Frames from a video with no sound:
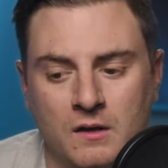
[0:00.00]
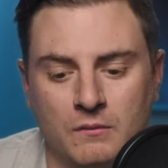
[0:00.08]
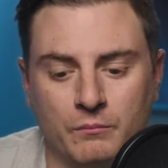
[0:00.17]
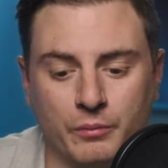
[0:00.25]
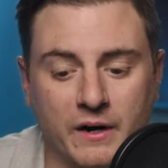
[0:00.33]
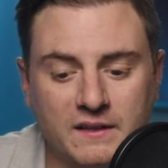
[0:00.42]

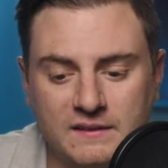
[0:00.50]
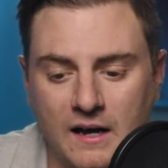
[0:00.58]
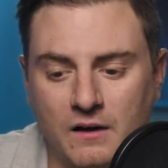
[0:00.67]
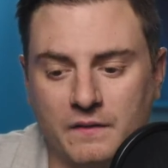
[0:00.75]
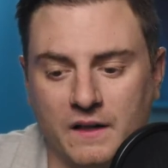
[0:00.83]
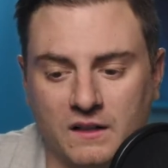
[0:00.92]
Break
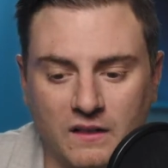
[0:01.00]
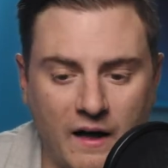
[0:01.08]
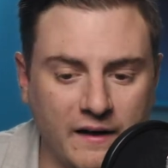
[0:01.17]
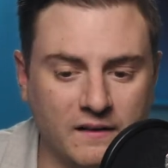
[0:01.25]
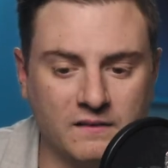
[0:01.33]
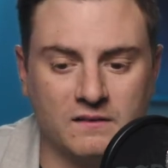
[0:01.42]
down the
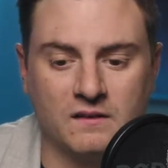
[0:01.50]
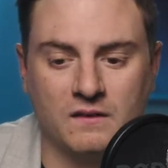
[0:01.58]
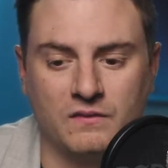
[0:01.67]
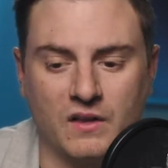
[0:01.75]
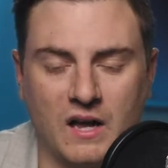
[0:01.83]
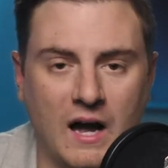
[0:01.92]
clients,
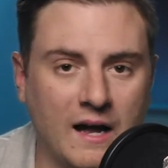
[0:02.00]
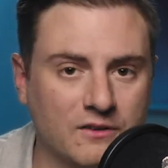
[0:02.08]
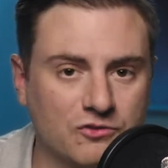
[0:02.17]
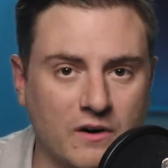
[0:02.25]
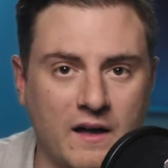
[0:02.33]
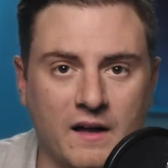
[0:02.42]
the
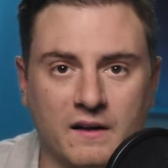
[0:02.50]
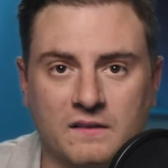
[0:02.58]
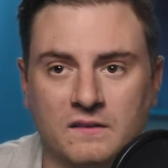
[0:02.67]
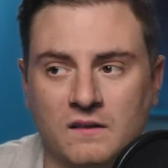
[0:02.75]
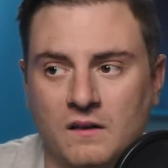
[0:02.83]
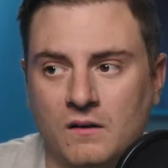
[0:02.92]

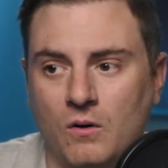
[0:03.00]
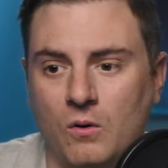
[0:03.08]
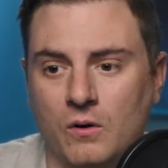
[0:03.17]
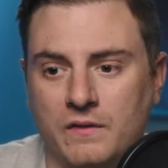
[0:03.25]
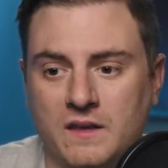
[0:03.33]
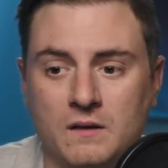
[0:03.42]
contracts,
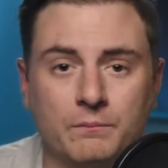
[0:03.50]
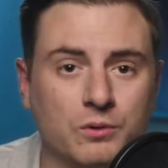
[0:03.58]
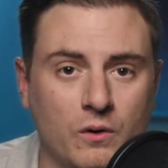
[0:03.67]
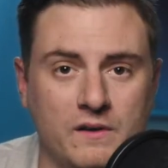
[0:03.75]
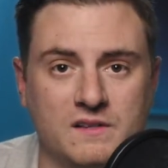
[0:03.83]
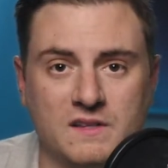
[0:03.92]
or the
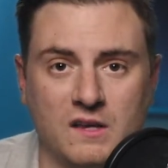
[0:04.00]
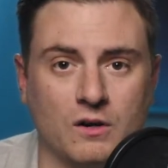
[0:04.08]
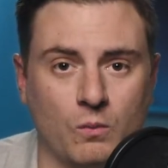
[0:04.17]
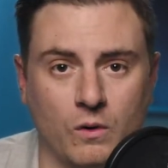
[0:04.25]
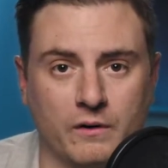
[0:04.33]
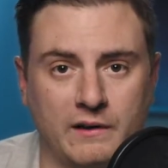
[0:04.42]
employees that you're
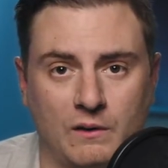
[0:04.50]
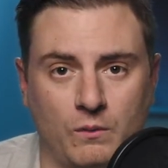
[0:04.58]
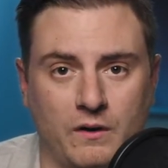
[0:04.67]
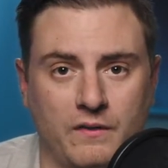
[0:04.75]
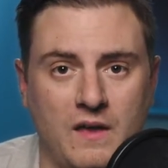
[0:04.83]
working with,